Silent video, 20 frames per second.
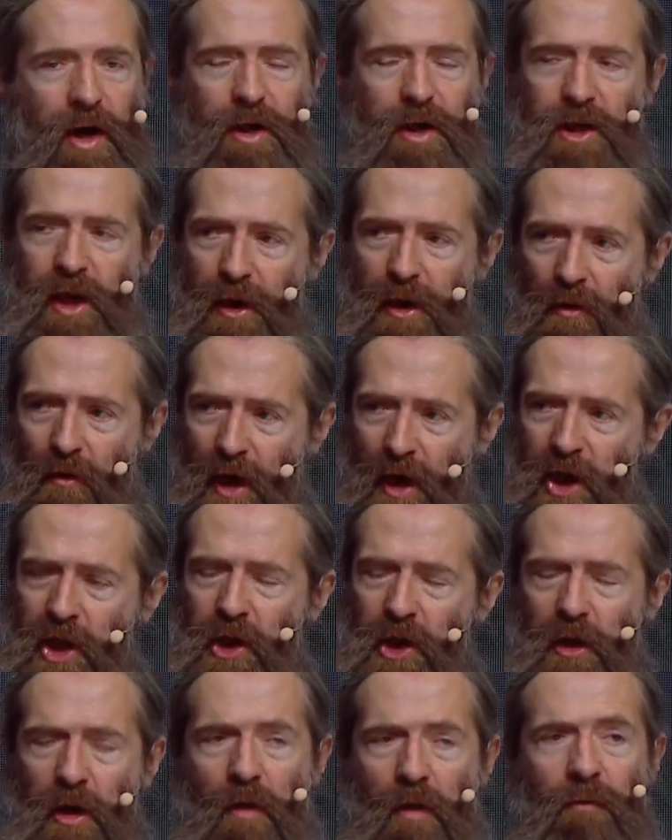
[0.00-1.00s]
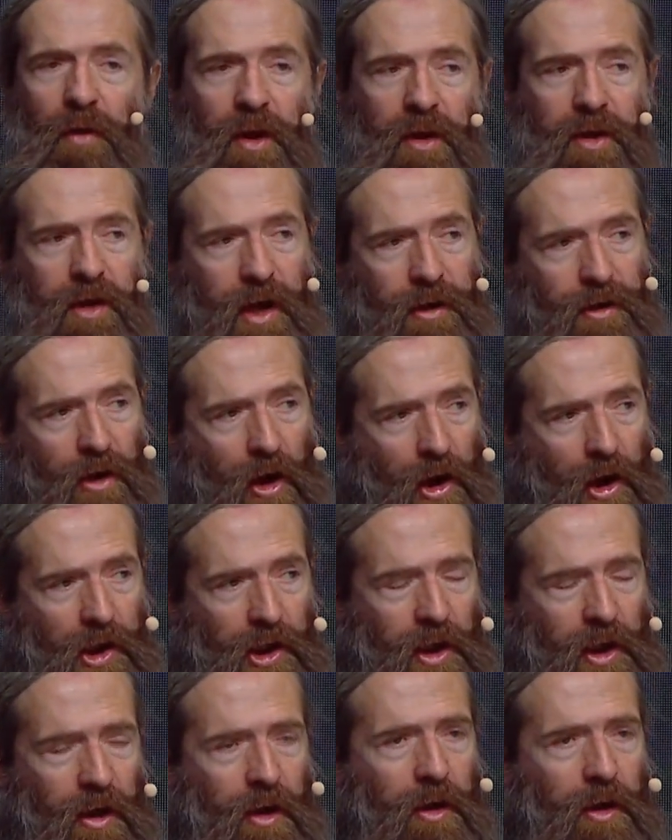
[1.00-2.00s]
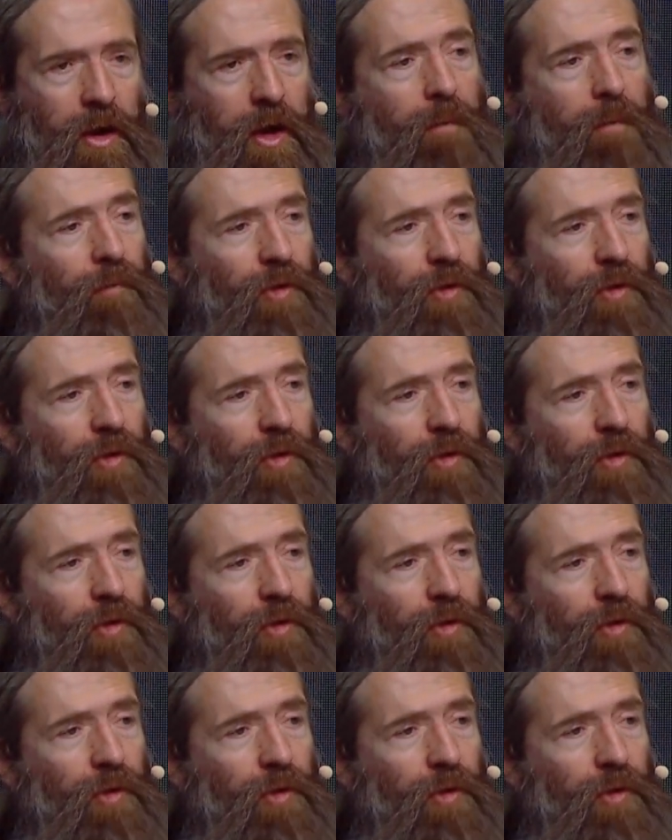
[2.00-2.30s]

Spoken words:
generation of these technologies